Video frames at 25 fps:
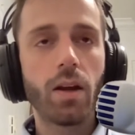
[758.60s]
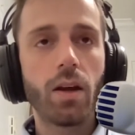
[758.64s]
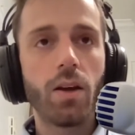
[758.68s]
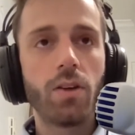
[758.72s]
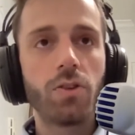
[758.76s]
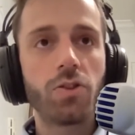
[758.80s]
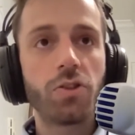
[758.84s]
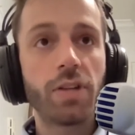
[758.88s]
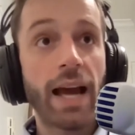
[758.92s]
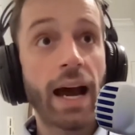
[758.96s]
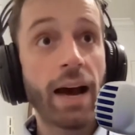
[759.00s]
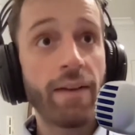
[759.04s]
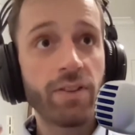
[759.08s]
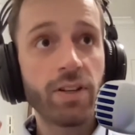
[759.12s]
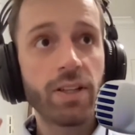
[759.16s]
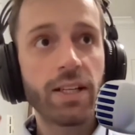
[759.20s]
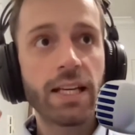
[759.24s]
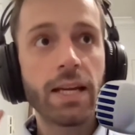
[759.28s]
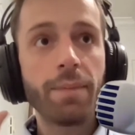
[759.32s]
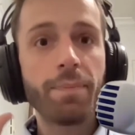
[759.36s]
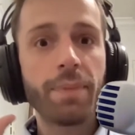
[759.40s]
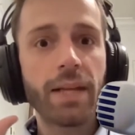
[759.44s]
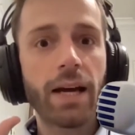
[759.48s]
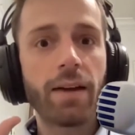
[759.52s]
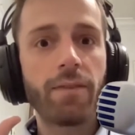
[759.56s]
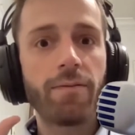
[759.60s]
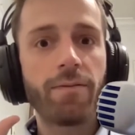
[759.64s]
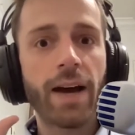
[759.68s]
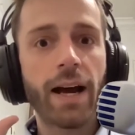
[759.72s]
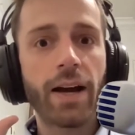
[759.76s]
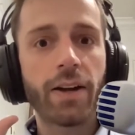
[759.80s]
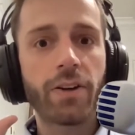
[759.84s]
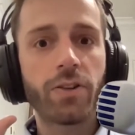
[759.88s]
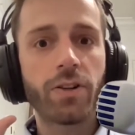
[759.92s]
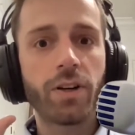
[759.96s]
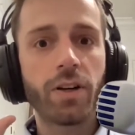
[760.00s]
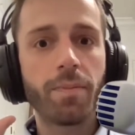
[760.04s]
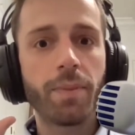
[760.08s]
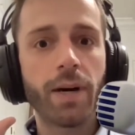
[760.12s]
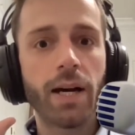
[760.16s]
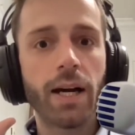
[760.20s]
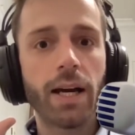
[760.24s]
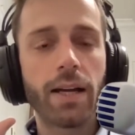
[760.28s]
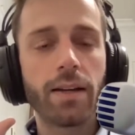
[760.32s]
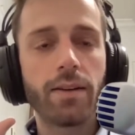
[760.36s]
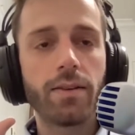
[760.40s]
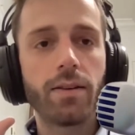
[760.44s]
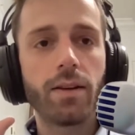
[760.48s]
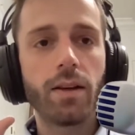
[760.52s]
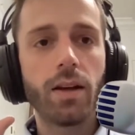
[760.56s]
So you have to keep that factor in
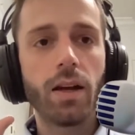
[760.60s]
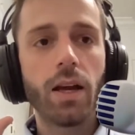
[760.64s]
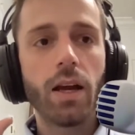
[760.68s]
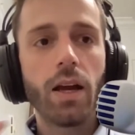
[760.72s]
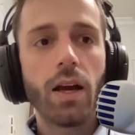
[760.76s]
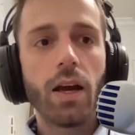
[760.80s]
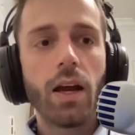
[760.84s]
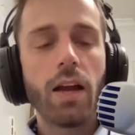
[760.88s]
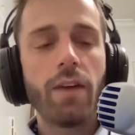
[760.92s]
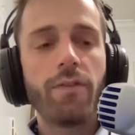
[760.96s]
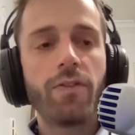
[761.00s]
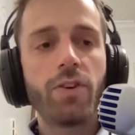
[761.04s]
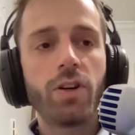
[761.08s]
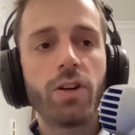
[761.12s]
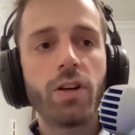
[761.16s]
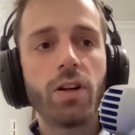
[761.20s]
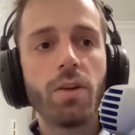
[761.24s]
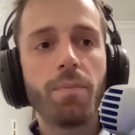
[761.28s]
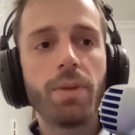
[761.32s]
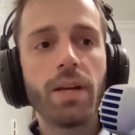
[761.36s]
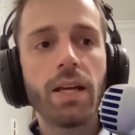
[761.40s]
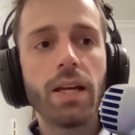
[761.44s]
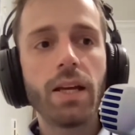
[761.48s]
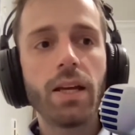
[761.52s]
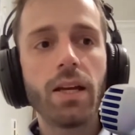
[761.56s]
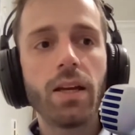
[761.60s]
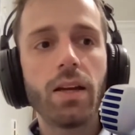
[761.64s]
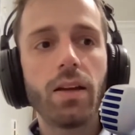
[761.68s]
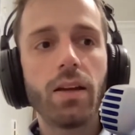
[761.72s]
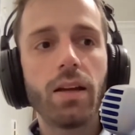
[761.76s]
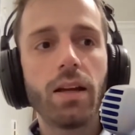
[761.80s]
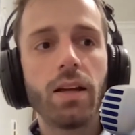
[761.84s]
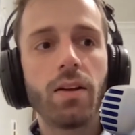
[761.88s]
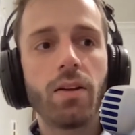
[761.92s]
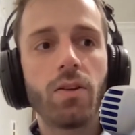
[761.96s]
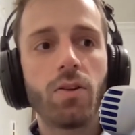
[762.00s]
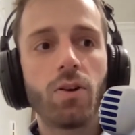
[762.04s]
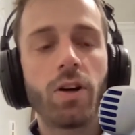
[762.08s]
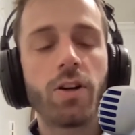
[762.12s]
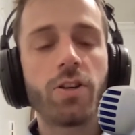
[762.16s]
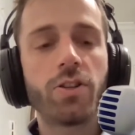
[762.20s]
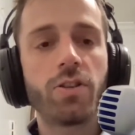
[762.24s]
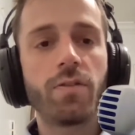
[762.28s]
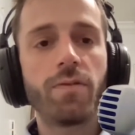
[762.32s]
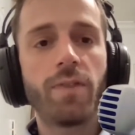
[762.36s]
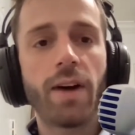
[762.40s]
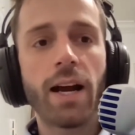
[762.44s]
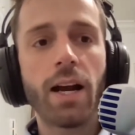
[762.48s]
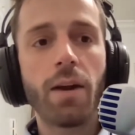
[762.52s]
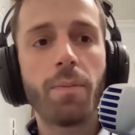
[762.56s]
mind. If you're going to be in a large
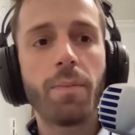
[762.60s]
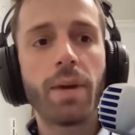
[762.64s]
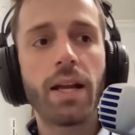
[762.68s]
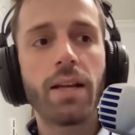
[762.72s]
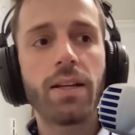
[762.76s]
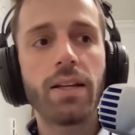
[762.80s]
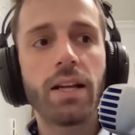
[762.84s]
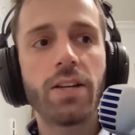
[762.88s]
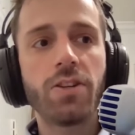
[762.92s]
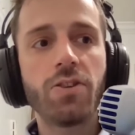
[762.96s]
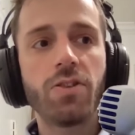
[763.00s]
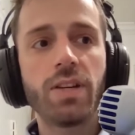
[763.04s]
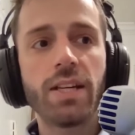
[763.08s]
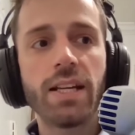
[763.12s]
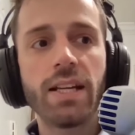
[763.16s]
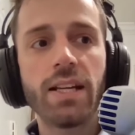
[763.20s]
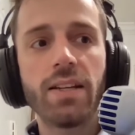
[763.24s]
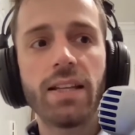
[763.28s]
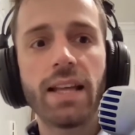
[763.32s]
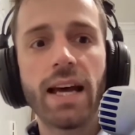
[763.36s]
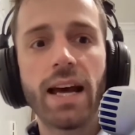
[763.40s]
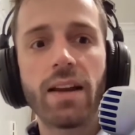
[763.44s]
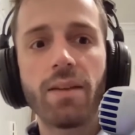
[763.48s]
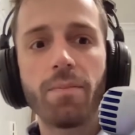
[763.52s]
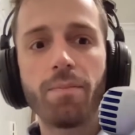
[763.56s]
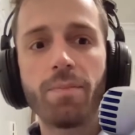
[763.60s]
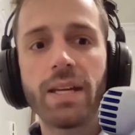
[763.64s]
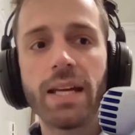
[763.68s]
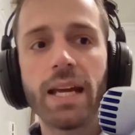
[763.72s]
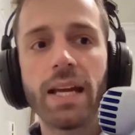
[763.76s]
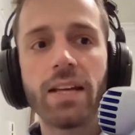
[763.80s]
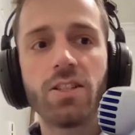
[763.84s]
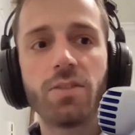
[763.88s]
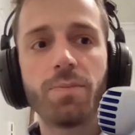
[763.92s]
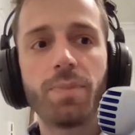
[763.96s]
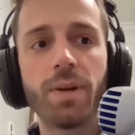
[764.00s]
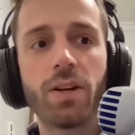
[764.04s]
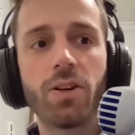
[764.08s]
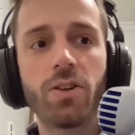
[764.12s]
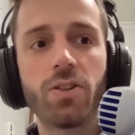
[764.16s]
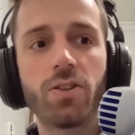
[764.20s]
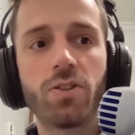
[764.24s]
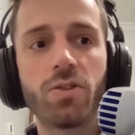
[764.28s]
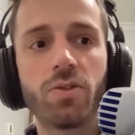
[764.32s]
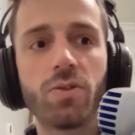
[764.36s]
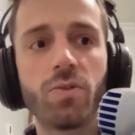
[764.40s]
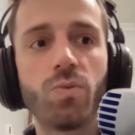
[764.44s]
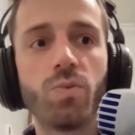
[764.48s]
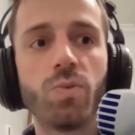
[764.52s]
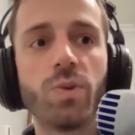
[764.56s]
environment and you need that PA speaker
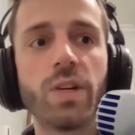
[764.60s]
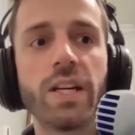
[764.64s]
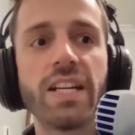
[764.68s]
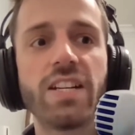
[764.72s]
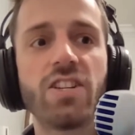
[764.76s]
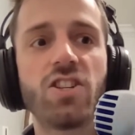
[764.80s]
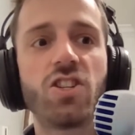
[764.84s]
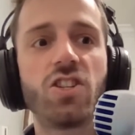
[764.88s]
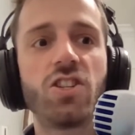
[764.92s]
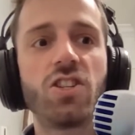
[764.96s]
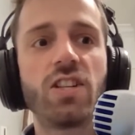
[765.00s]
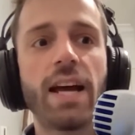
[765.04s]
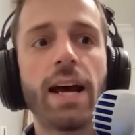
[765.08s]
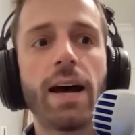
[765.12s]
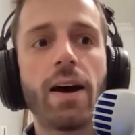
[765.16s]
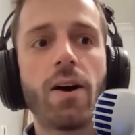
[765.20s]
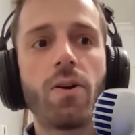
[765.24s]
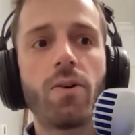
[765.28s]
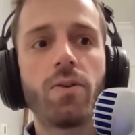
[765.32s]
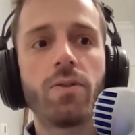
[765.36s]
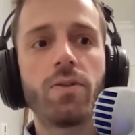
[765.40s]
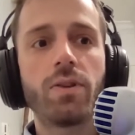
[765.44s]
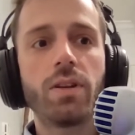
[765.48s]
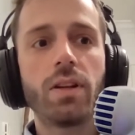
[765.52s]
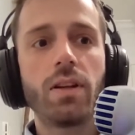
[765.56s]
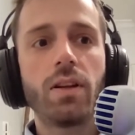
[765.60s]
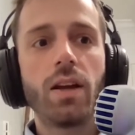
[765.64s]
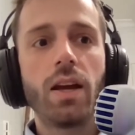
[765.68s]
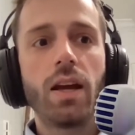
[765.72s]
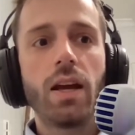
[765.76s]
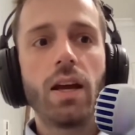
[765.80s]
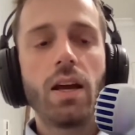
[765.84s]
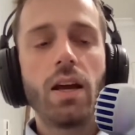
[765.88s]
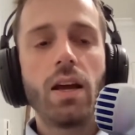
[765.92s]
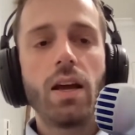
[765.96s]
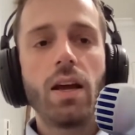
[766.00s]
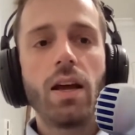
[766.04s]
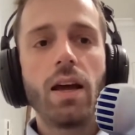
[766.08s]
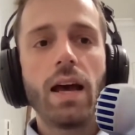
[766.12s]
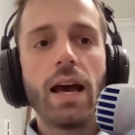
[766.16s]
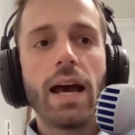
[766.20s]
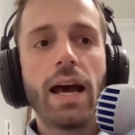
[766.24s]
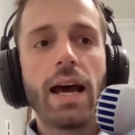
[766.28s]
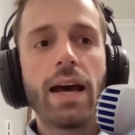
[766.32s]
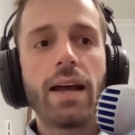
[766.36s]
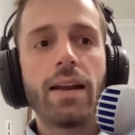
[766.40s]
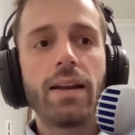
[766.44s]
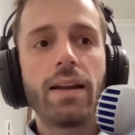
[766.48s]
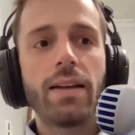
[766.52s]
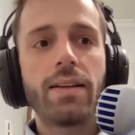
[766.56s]
to reach sound
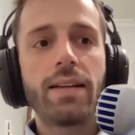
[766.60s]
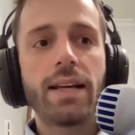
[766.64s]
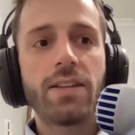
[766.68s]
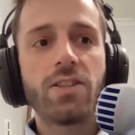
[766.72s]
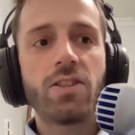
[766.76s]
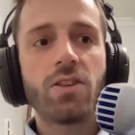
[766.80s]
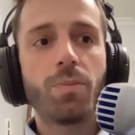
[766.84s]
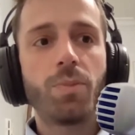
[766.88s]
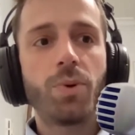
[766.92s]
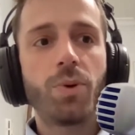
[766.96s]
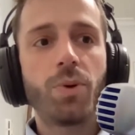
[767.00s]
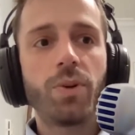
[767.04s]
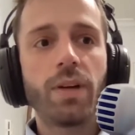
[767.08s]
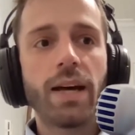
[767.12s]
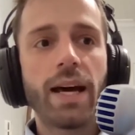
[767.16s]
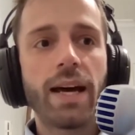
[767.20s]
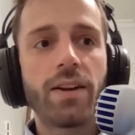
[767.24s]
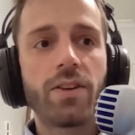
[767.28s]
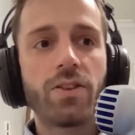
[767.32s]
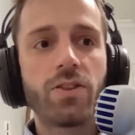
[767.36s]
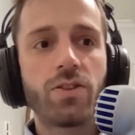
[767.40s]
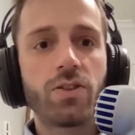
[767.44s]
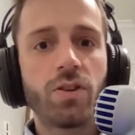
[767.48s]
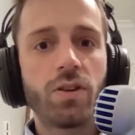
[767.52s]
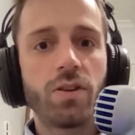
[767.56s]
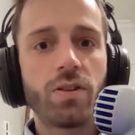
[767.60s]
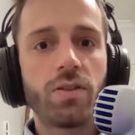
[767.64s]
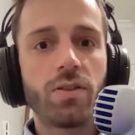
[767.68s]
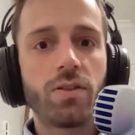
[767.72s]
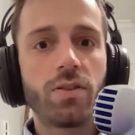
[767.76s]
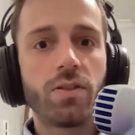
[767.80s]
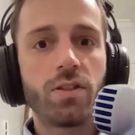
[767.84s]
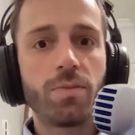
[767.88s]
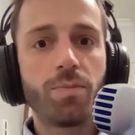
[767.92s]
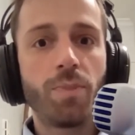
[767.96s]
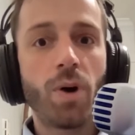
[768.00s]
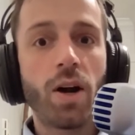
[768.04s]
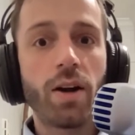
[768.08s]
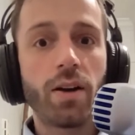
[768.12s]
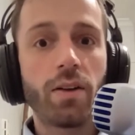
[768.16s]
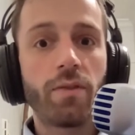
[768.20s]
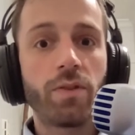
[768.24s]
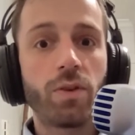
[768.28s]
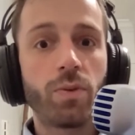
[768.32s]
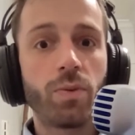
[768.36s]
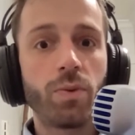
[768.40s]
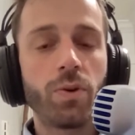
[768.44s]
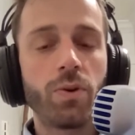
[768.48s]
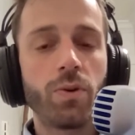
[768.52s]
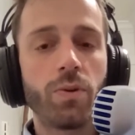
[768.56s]
at a decibel at a certain spot of
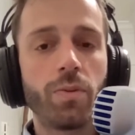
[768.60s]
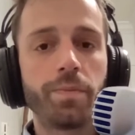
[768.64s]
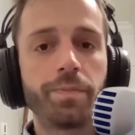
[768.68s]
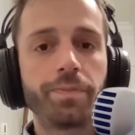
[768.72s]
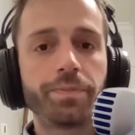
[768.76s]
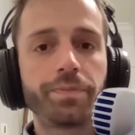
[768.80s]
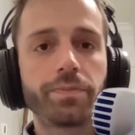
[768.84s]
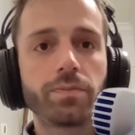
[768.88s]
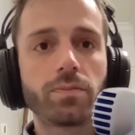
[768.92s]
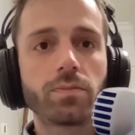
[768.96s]
the room,